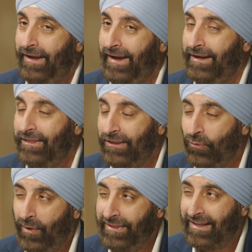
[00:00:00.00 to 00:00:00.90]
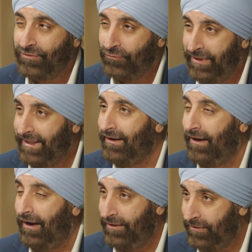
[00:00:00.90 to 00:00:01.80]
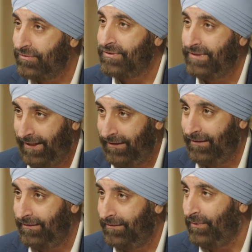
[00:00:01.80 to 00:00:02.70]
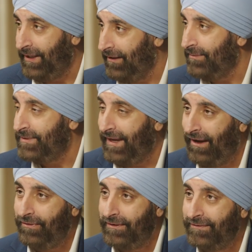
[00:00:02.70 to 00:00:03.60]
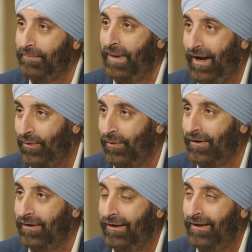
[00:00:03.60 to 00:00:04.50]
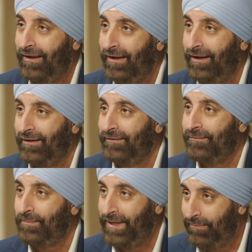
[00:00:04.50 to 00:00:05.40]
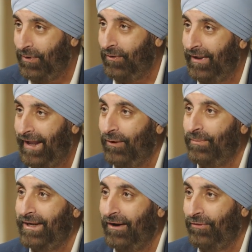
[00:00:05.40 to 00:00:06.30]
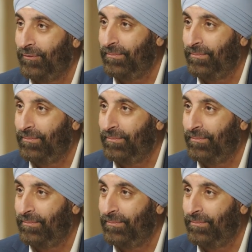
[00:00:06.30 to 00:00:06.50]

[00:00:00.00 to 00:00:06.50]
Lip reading: I think the one thing that's really understated when it comes to health is the power of people helping other